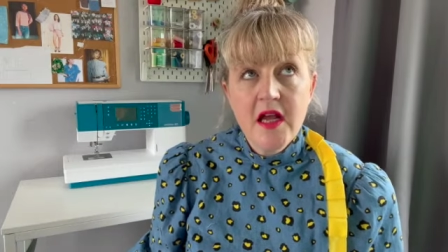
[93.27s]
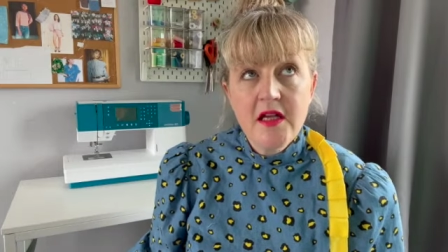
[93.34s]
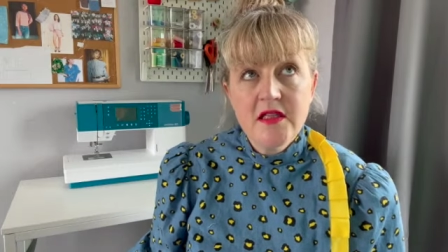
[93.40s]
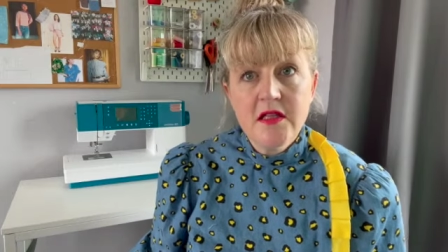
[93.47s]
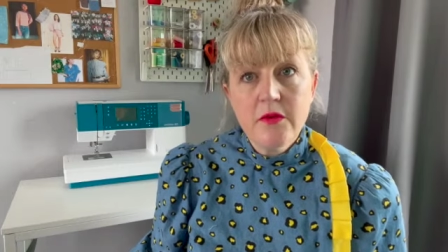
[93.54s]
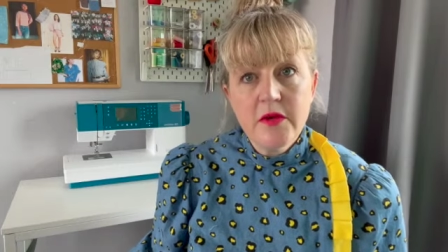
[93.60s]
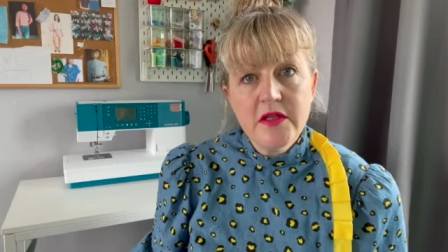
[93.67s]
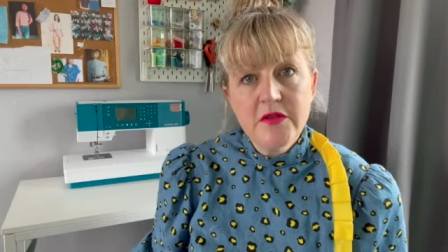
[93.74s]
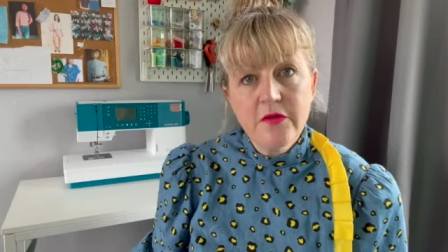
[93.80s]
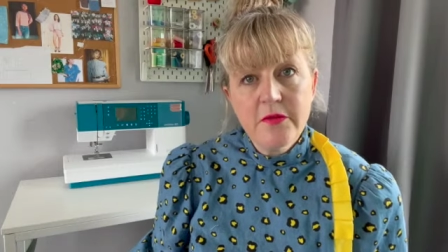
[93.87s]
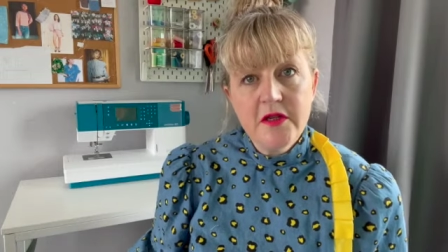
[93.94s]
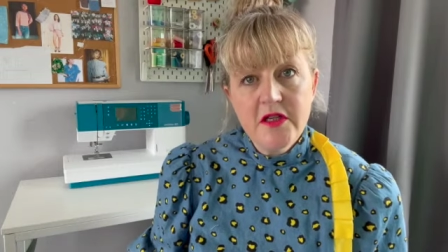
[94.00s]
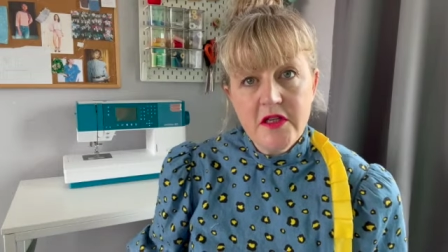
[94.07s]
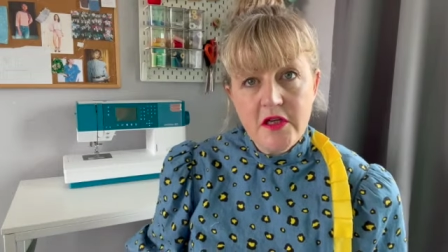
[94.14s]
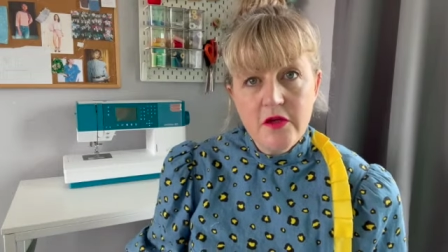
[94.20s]
So it's from
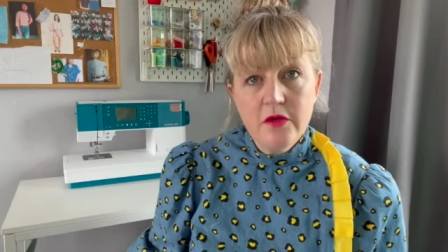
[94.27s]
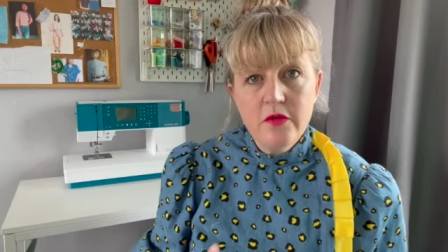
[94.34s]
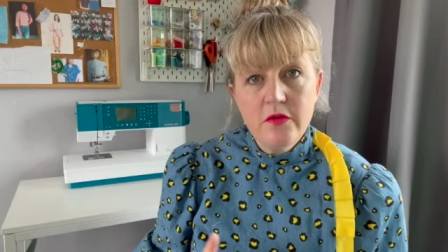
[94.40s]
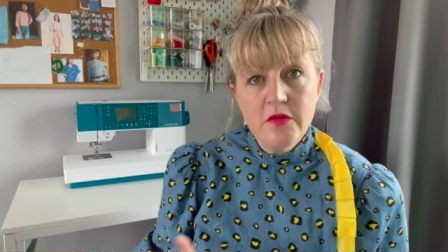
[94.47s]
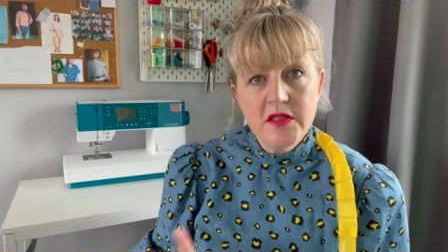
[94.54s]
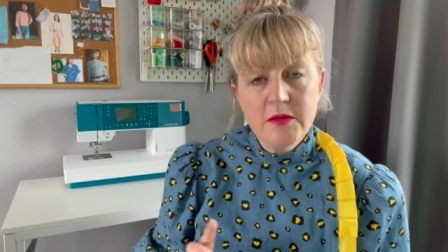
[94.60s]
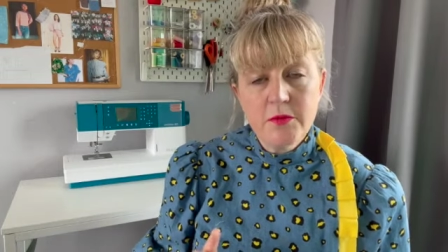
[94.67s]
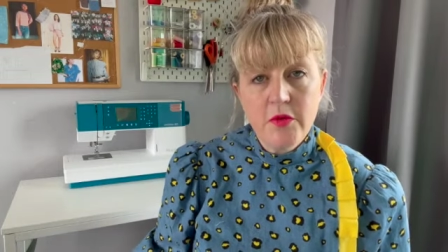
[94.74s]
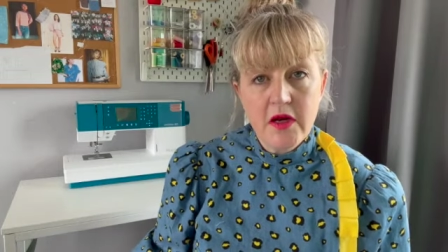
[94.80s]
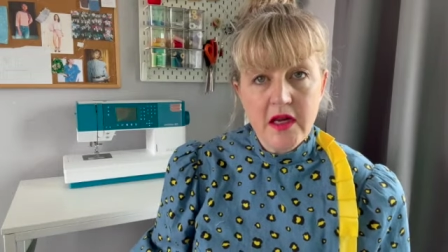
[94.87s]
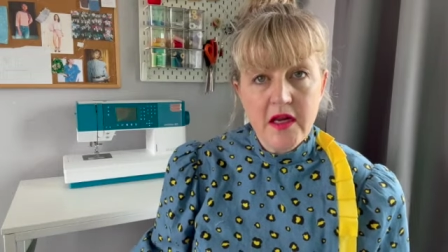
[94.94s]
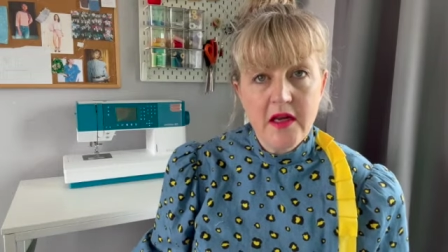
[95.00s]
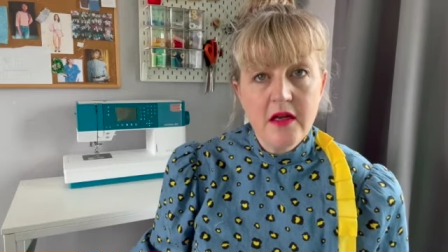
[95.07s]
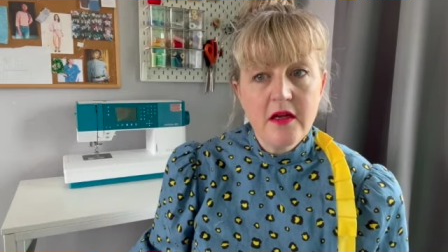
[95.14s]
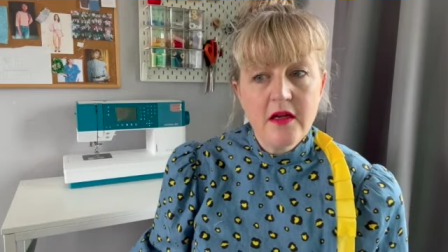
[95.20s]
the new
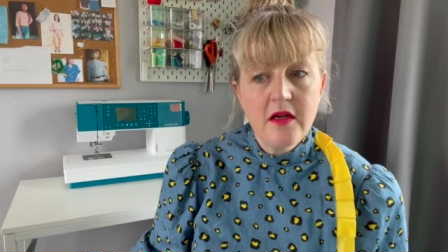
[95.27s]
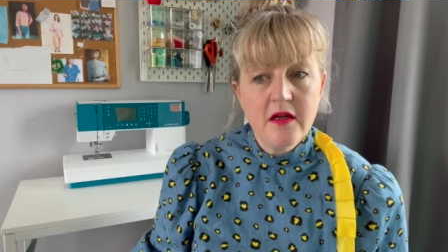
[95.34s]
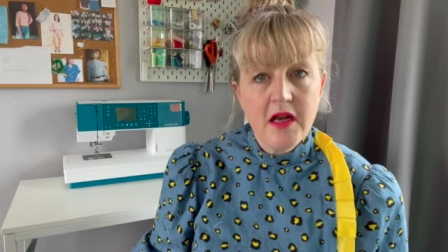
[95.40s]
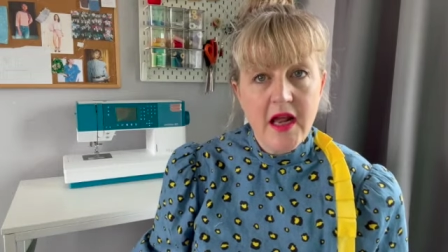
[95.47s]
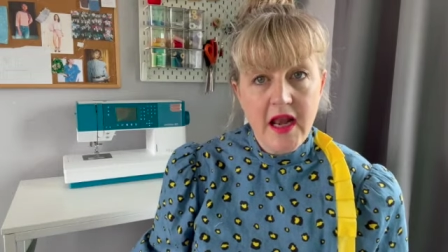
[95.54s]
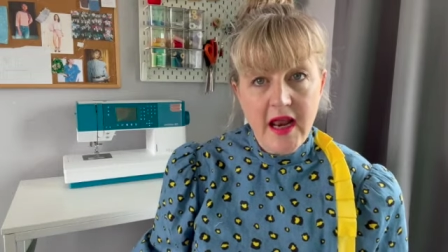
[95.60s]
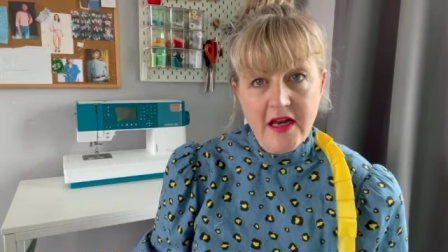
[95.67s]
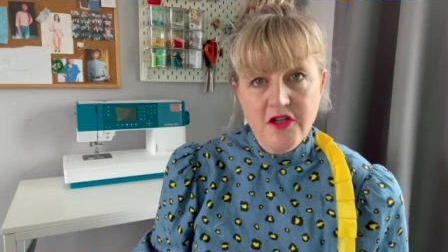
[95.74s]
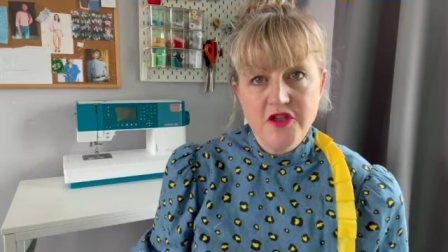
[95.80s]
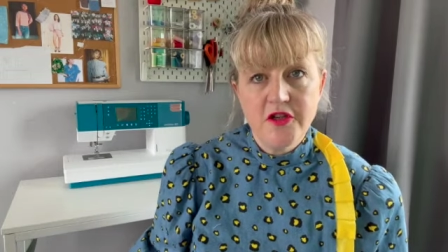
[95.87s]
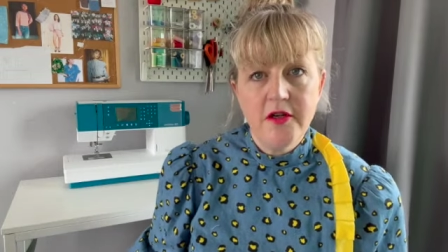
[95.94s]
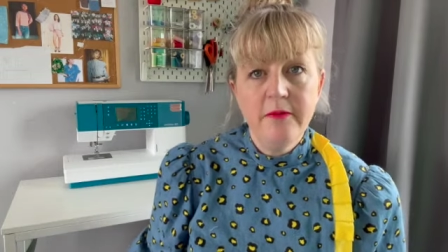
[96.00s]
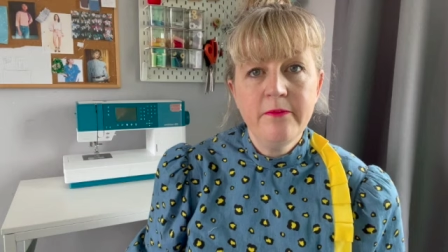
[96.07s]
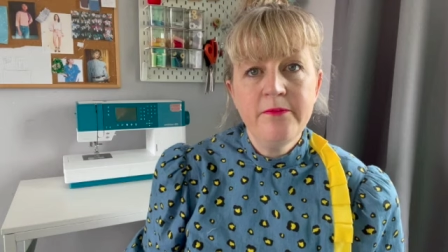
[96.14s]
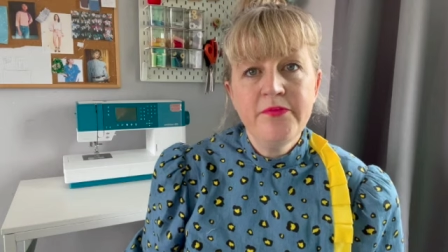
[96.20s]
spring
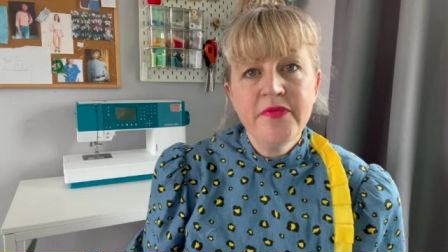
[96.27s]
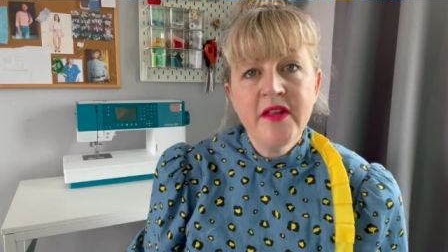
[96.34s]
collection.